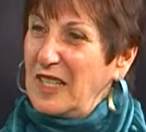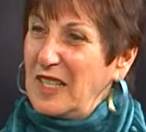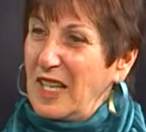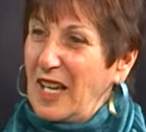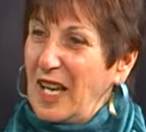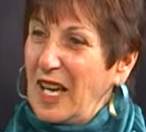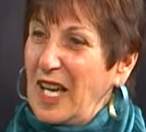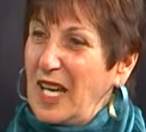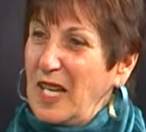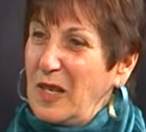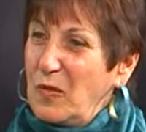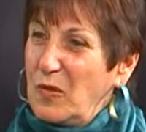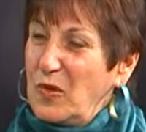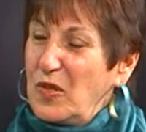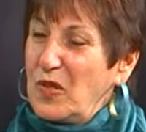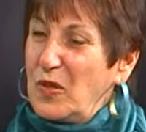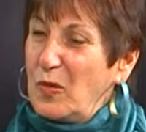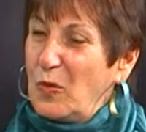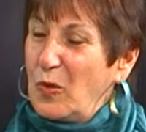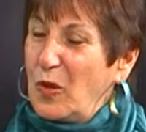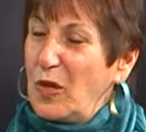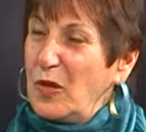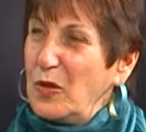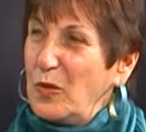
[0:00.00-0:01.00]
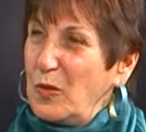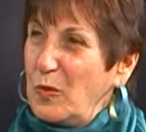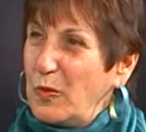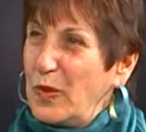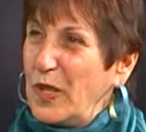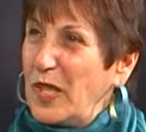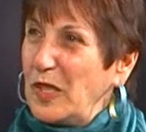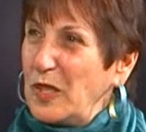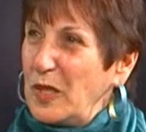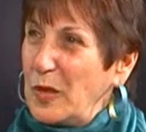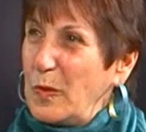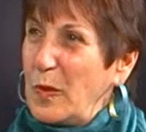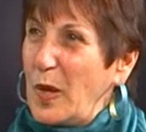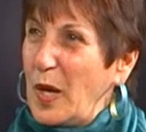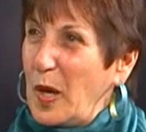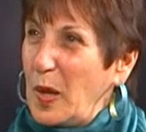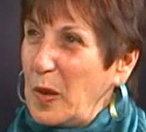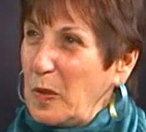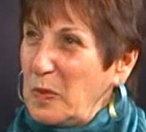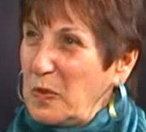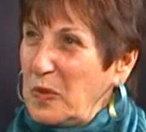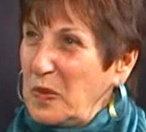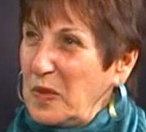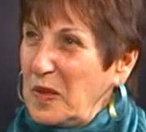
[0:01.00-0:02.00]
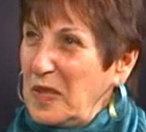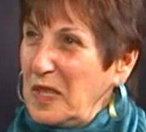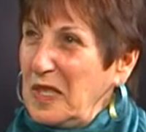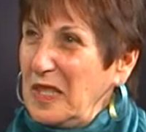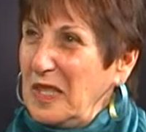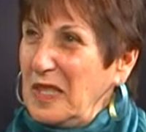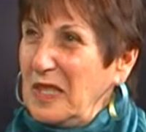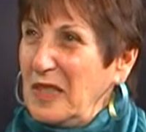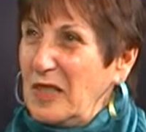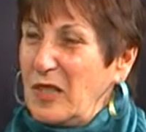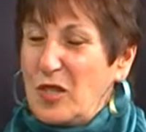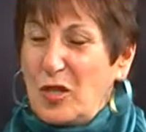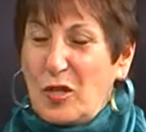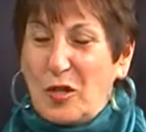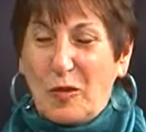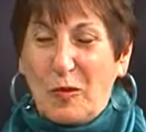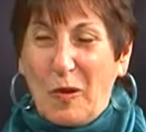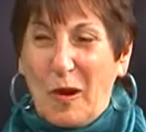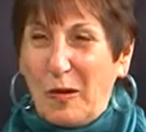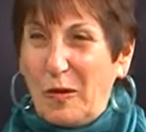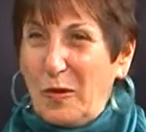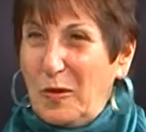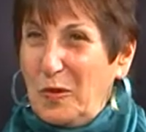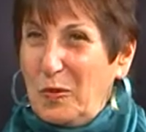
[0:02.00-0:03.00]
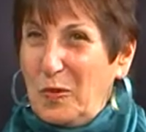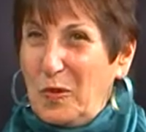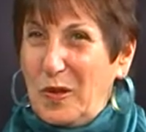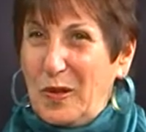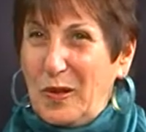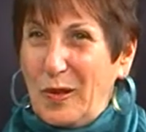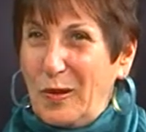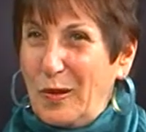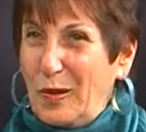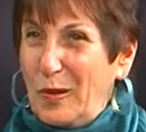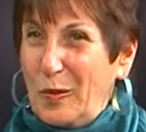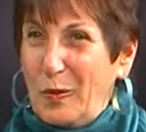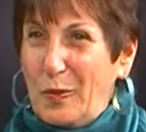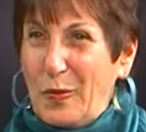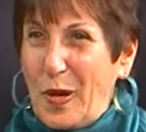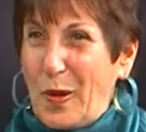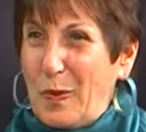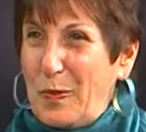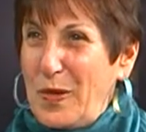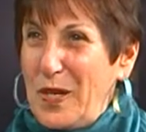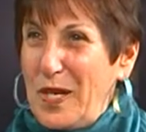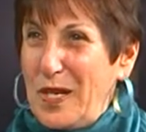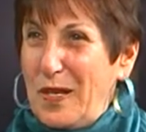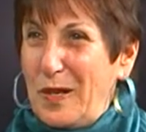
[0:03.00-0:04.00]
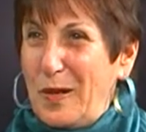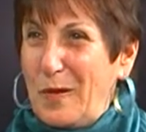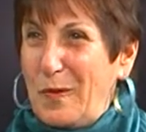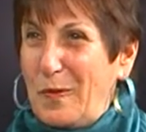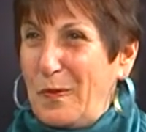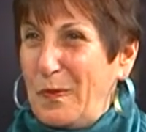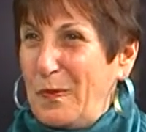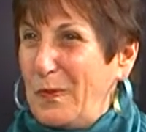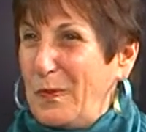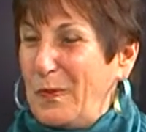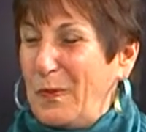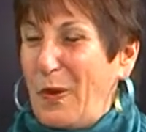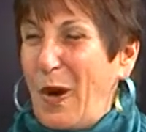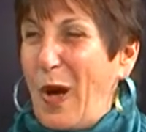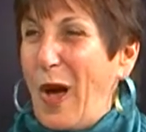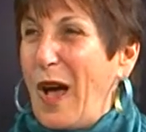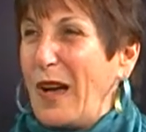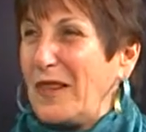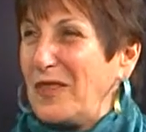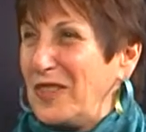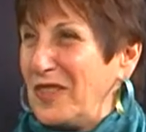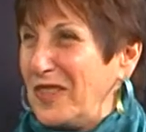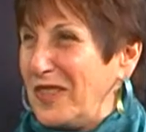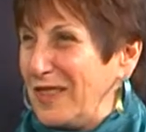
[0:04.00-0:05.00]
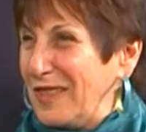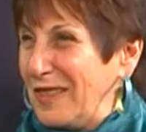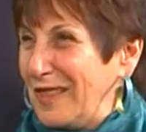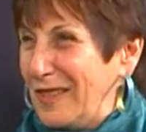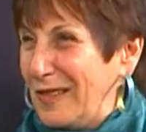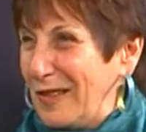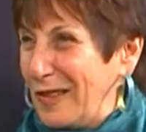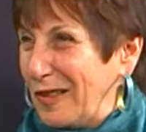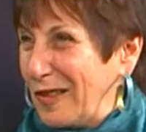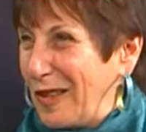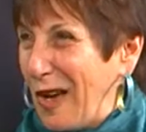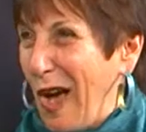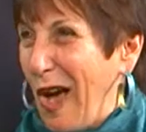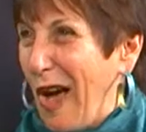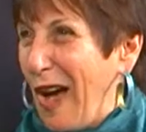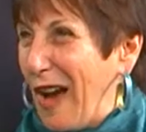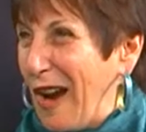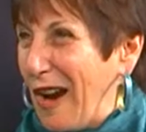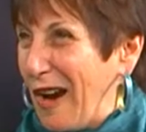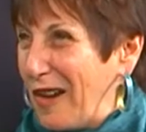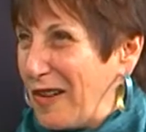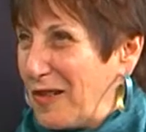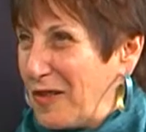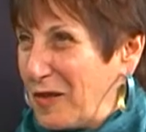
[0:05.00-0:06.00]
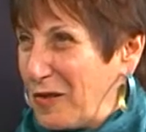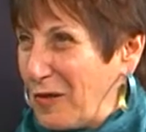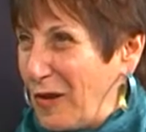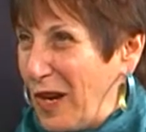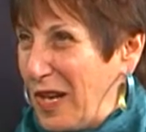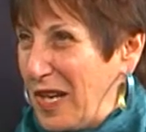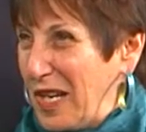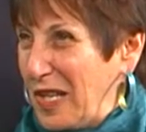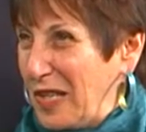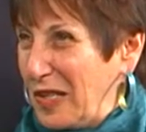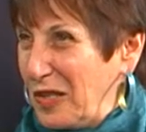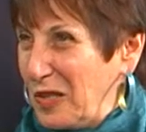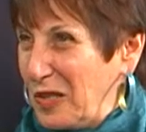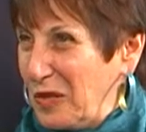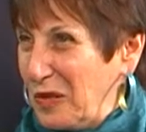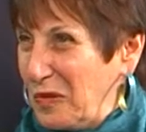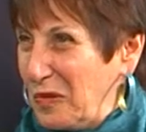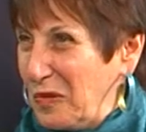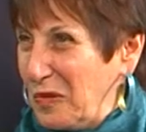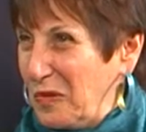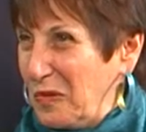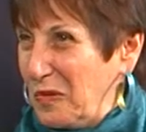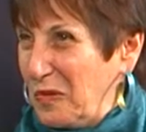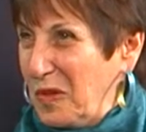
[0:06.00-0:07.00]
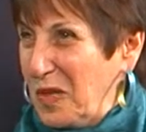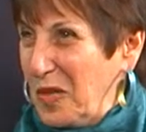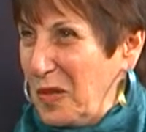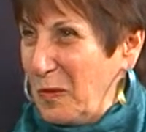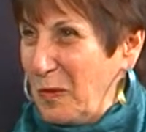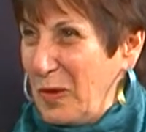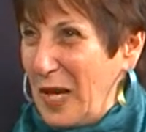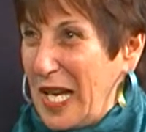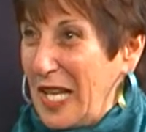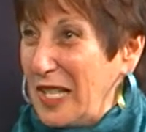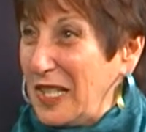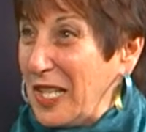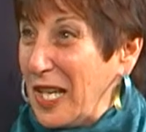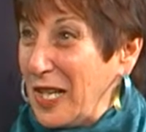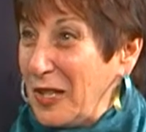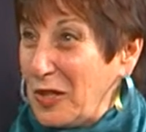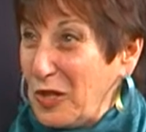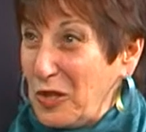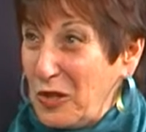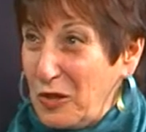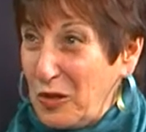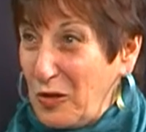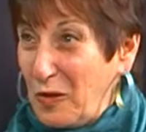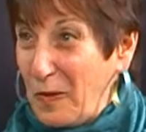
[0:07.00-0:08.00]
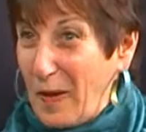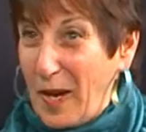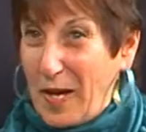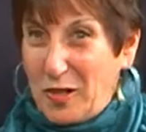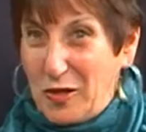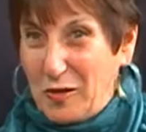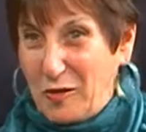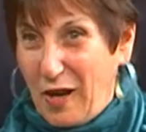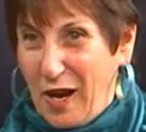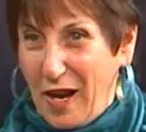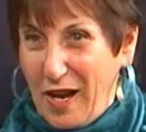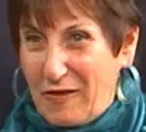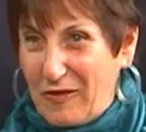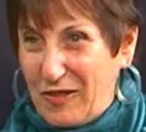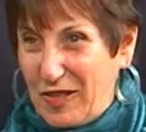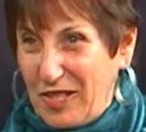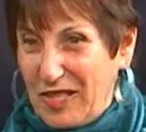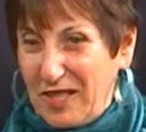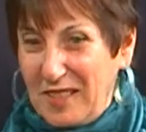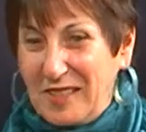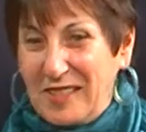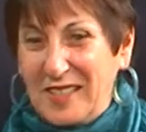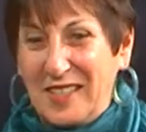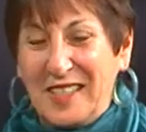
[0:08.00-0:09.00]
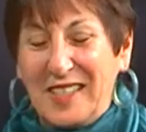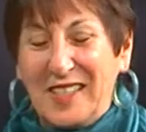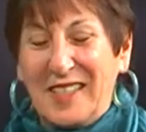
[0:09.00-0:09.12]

I was the one who picked him up, struggled with the little puppy in a box in the car, trying to pay attention to my driving.